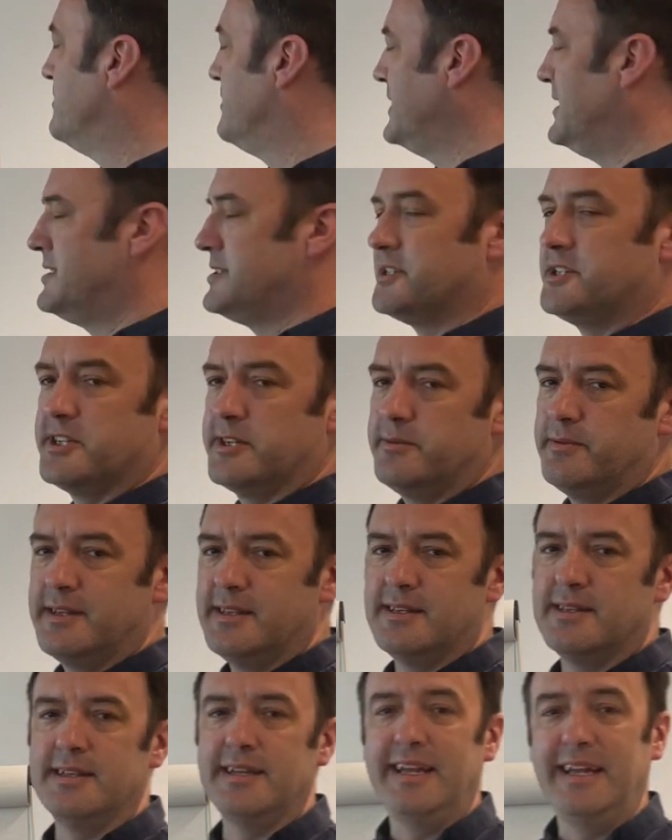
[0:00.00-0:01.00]
be to do
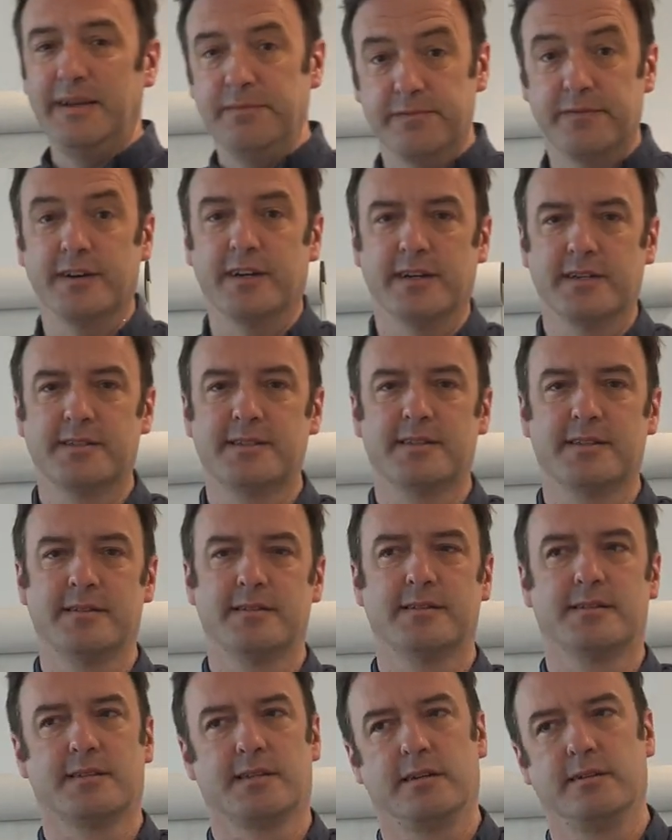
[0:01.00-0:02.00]
with inverse.
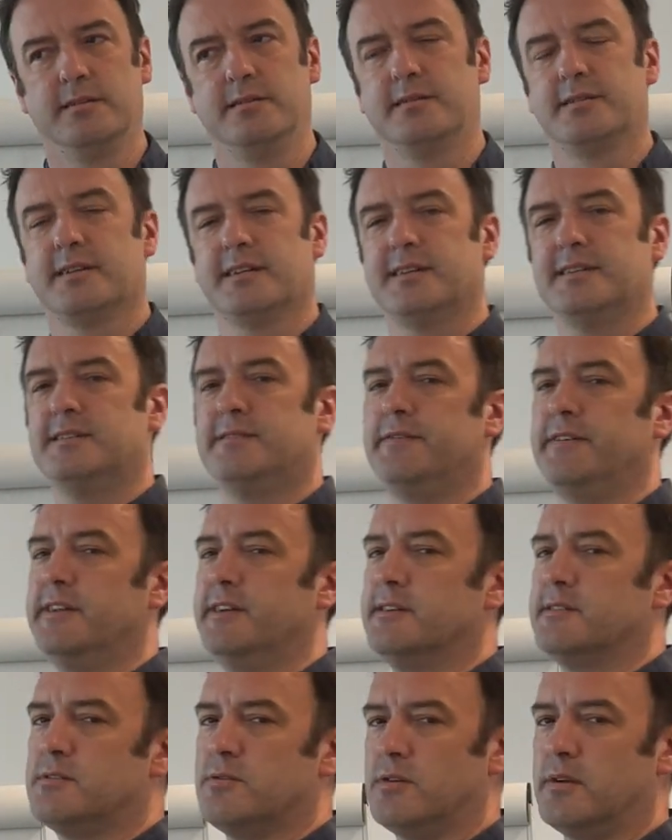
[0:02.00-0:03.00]
So today's
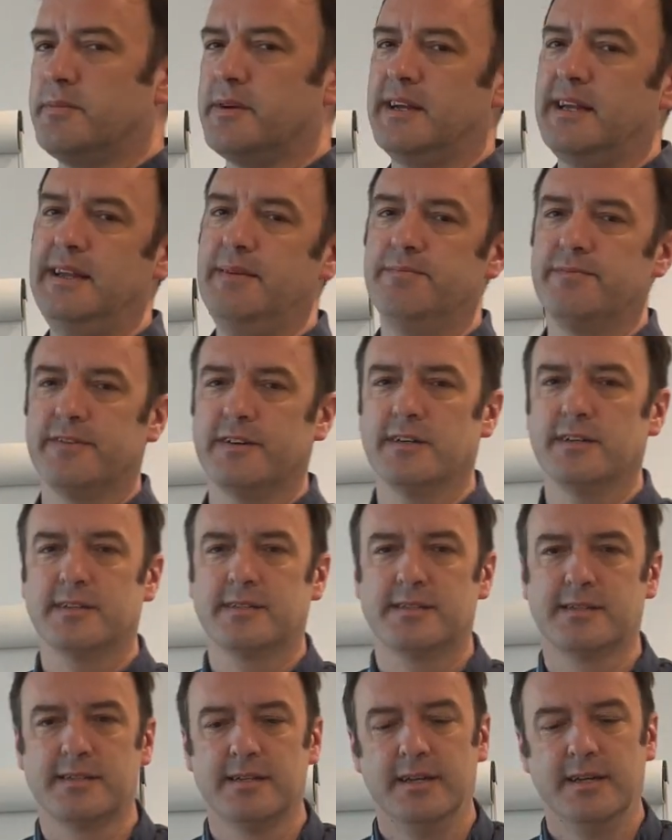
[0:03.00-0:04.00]
video is all about
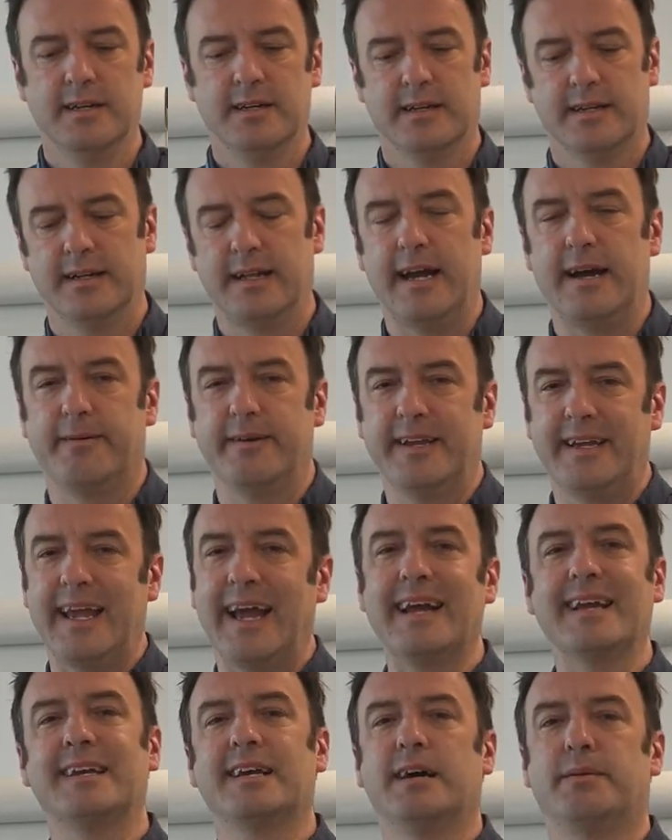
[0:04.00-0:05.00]
inverse and how it
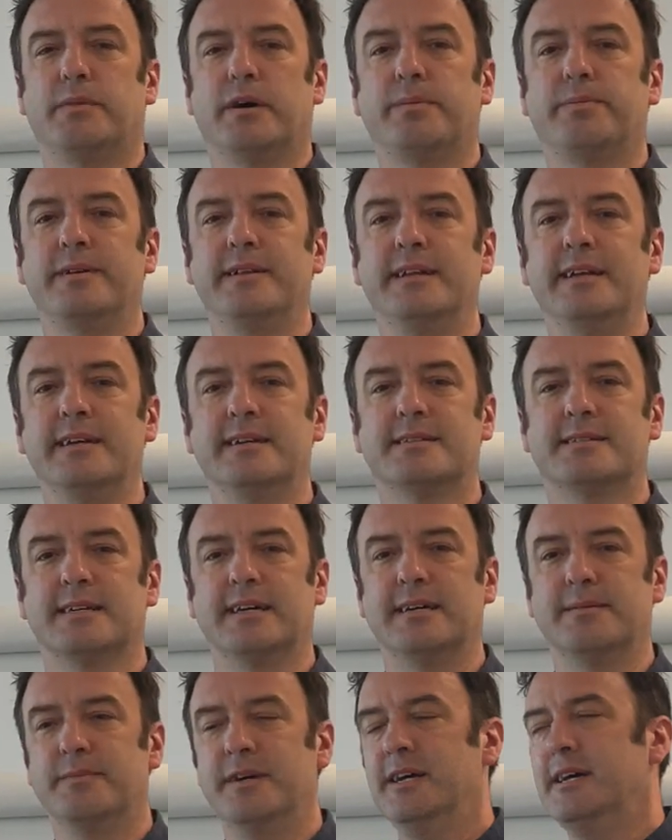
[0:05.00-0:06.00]
can come up in the
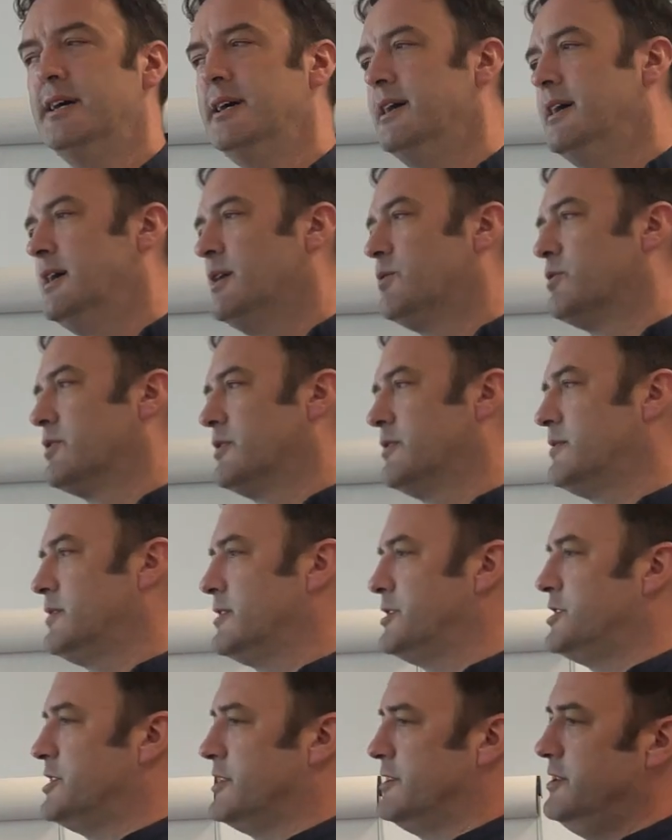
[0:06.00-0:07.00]
exam. What I'm going
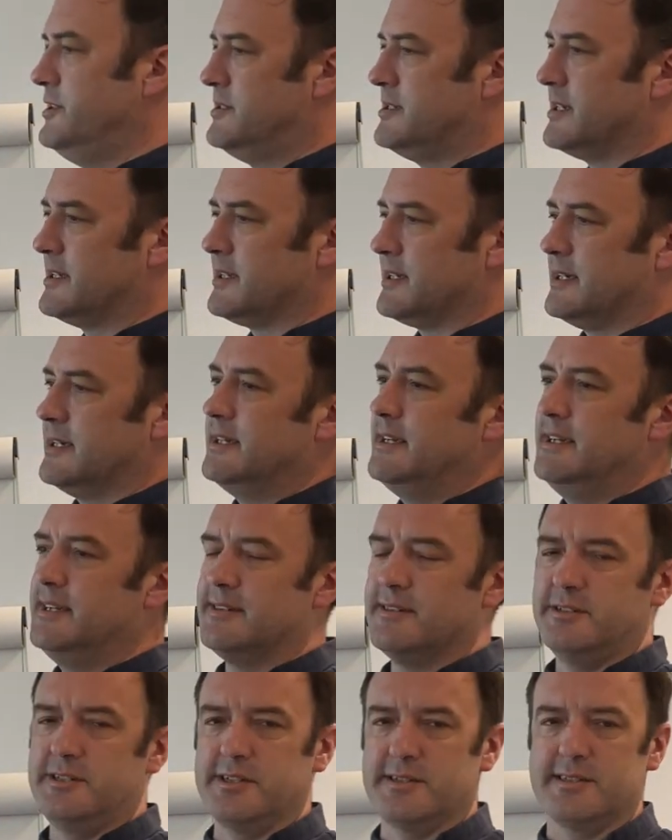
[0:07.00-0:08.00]
to show you
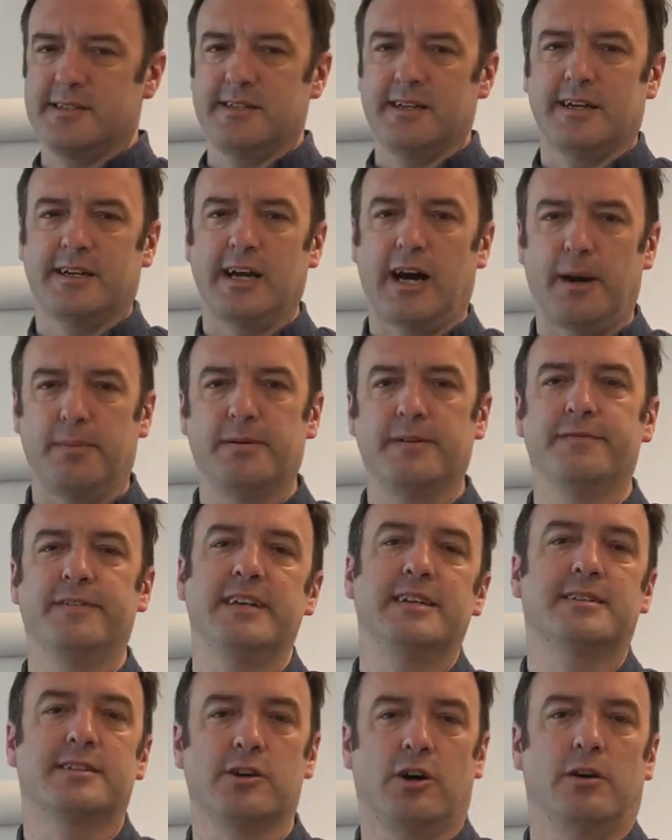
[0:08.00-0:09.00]
today, just a couple of
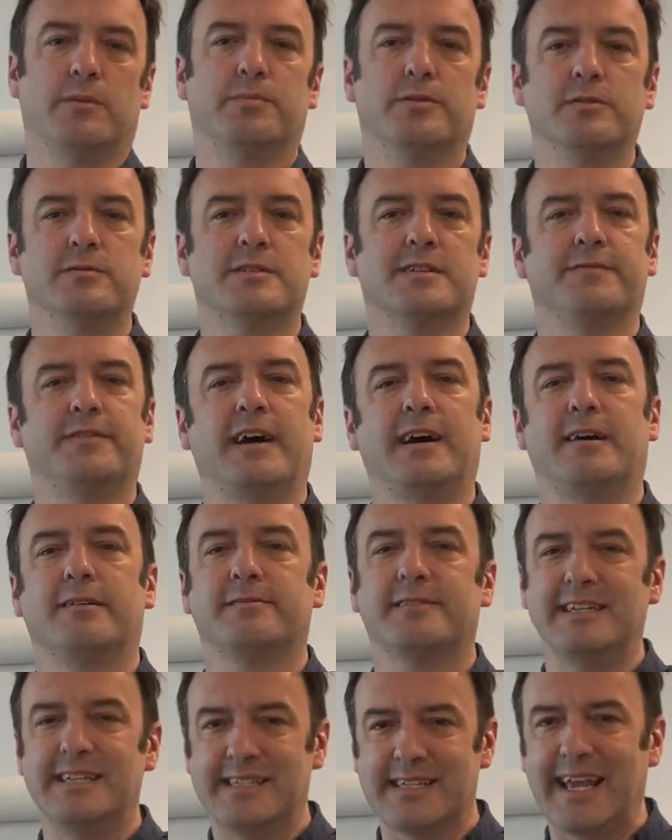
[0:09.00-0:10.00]
examples of how
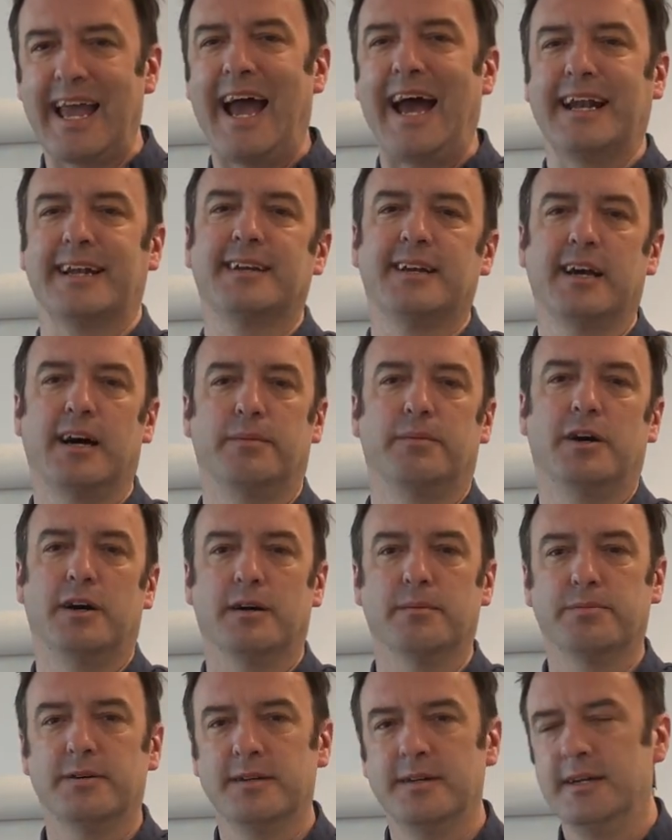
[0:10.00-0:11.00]
this can come
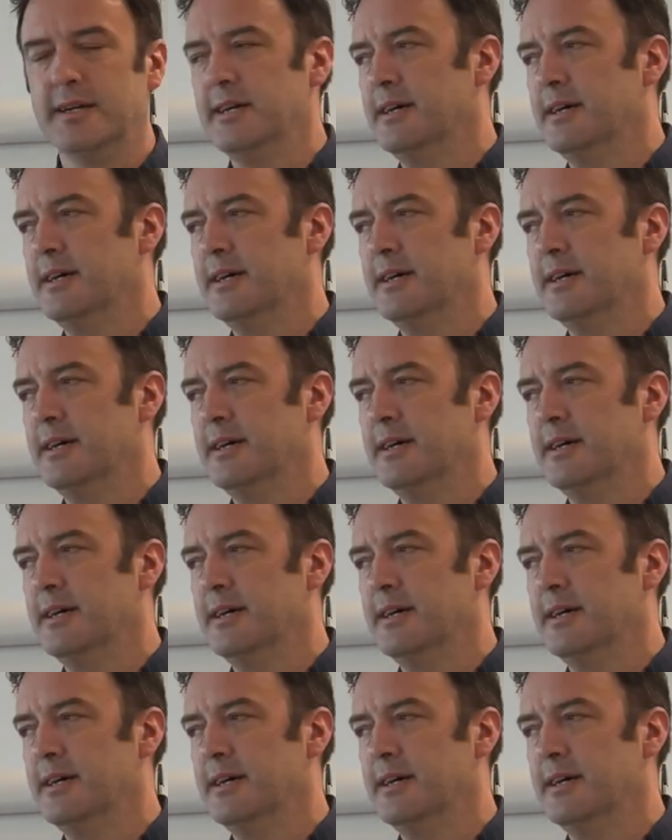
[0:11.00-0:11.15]
up.